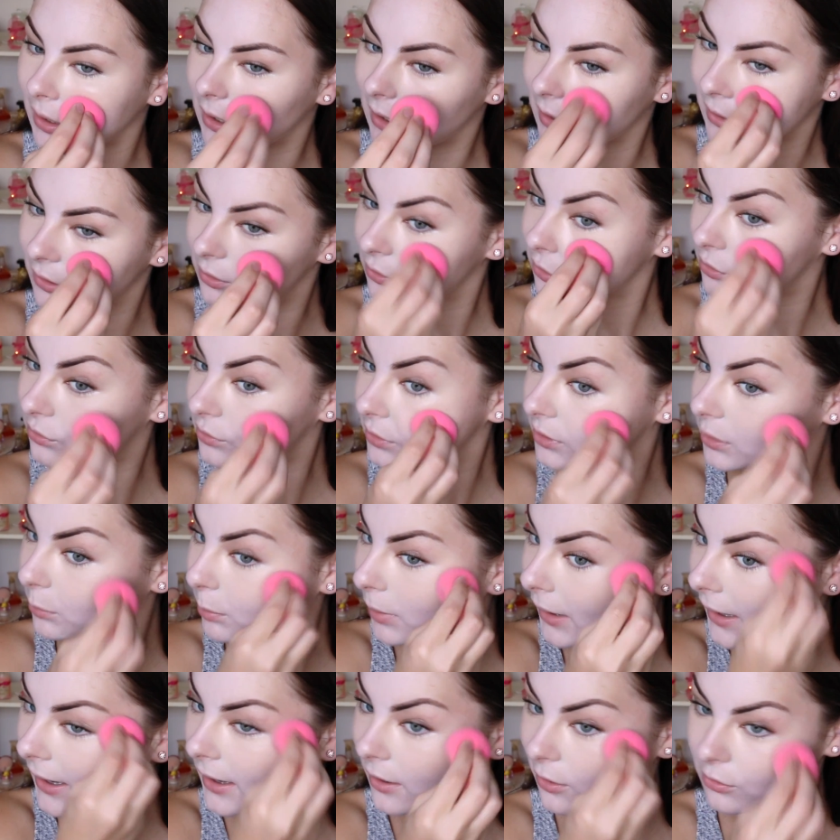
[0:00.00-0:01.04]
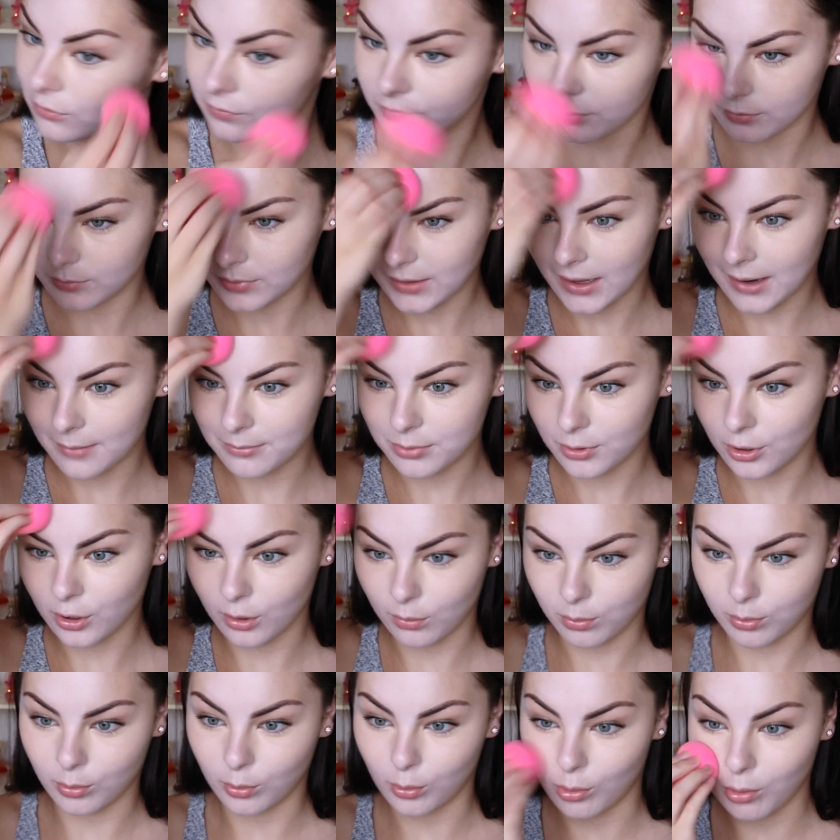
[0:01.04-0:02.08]
I look really pale from that
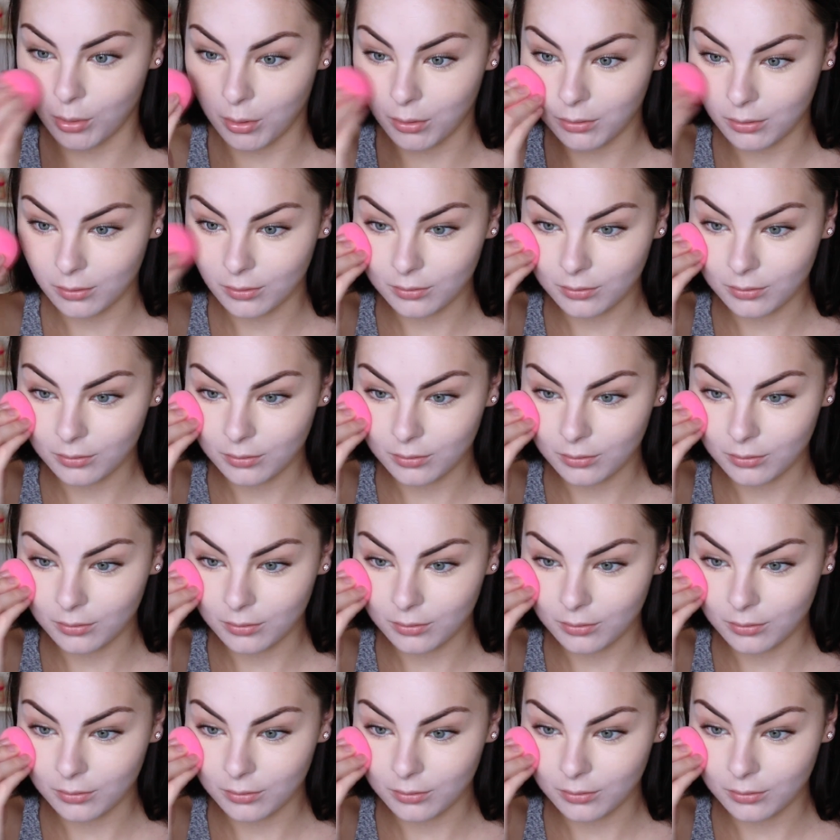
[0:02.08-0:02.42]
purple.